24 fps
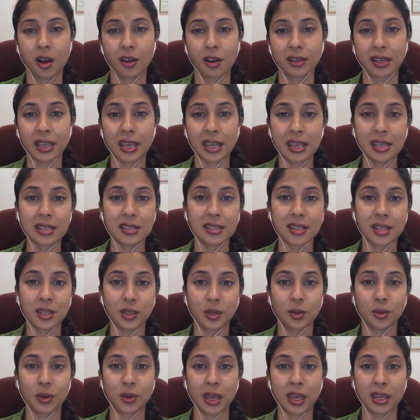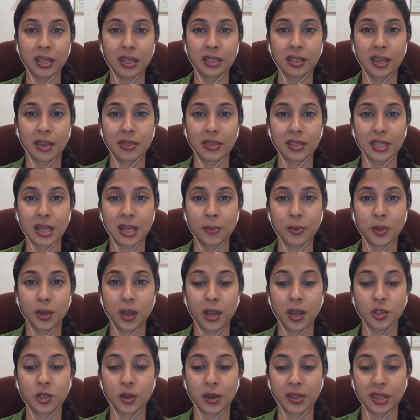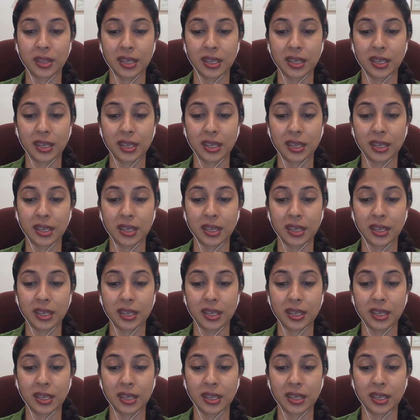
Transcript: on is the UN and the WHO,